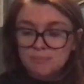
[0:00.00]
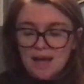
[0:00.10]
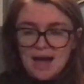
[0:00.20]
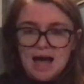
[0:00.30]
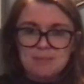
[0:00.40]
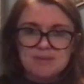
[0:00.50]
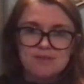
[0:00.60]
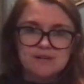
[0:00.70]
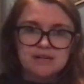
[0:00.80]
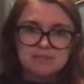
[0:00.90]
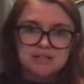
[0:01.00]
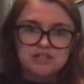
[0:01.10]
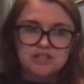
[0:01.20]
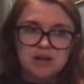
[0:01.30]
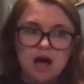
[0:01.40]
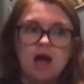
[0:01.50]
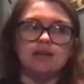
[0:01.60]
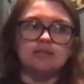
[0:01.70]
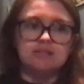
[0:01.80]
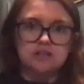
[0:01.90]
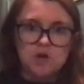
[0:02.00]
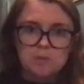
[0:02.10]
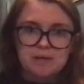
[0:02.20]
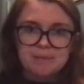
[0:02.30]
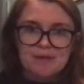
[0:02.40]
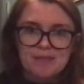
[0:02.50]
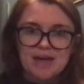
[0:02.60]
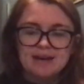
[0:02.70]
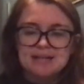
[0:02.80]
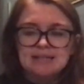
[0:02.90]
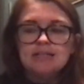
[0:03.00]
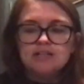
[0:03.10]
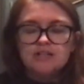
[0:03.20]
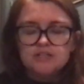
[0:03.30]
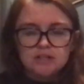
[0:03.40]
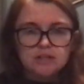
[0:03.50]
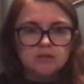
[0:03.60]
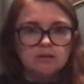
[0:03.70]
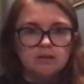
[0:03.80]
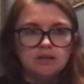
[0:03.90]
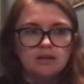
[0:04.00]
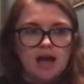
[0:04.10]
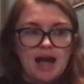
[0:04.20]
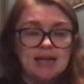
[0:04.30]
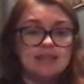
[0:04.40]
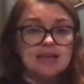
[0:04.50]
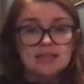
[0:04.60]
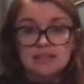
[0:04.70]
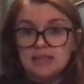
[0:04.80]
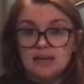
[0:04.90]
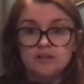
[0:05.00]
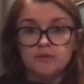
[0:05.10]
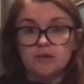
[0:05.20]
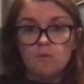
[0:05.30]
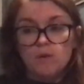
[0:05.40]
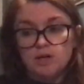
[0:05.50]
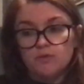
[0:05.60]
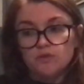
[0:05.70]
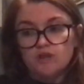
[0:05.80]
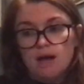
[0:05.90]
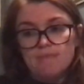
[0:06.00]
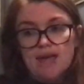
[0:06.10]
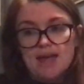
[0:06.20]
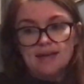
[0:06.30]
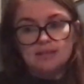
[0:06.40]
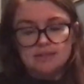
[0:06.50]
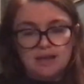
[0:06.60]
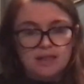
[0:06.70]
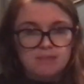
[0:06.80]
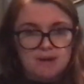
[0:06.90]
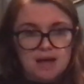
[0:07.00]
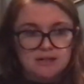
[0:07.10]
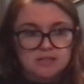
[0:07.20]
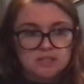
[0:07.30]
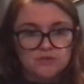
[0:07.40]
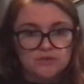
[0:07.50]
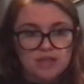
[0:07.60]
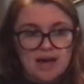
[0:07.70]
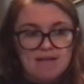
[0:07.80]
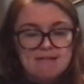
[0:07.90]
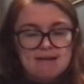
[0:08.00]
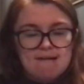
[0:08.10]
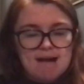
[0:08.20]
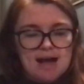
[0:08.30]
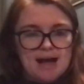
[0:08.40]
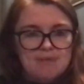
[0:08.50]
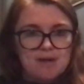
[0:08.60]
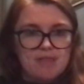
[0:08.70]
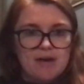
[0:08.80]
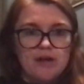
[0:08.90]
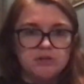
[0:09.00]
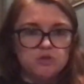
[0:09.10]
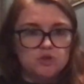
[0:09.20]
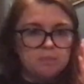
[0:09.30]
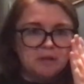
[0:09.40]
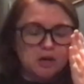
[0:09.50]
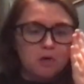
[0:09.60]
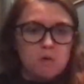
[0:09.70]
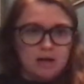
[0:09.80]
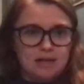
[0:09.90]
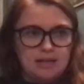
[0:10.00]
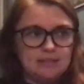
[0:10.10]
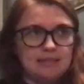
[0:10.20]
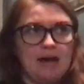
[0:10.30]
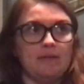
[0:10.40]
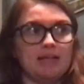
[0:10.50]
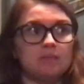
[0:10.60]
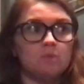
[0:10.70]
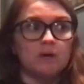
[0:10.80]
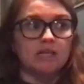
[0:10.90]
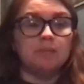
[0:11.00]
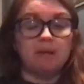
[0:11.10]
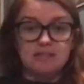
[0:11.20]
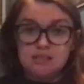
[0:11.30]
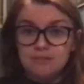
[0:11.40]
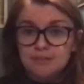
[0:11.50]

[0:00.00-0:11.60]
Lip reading: and they're very much honest and open about that. So I think that they're doing a wonderful job. They hand select the boxes for that. And they also do bigger quantities. Now, it is more expensive.